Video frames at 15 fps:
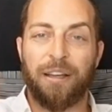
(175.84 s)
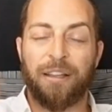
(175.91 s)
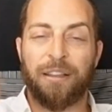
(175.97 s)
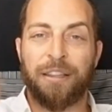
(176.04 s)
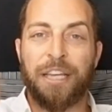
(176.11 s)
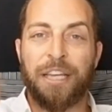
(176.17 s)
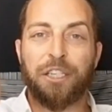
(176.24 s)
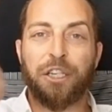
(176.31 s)

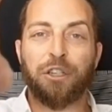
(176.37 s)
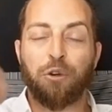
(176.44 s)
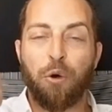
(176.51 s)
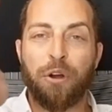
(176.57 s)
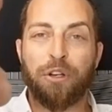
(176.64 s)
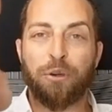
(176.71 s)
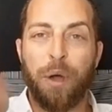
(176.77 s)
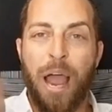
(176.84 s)
This is
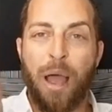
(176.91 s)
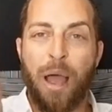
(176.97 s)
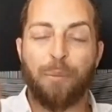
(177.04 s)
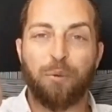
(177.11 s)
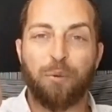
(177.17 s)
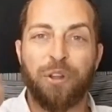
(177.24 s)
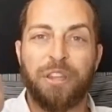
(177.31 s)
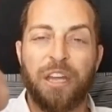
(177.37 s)
going to
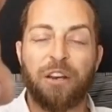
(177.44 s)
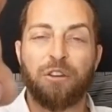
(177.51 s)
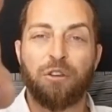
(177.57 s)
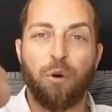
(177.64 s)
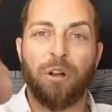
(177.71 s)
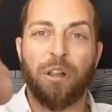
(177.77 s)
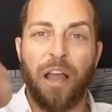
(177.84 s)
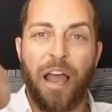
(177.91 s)
happen within
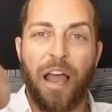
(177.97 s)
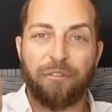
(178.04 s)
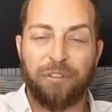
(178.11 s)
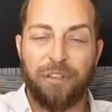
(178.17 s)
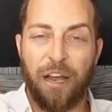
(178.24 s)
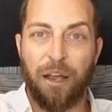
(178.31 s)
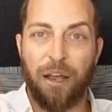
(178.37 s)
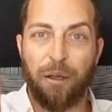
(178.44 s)
your
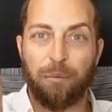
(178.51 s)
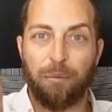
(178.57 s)
lifetime.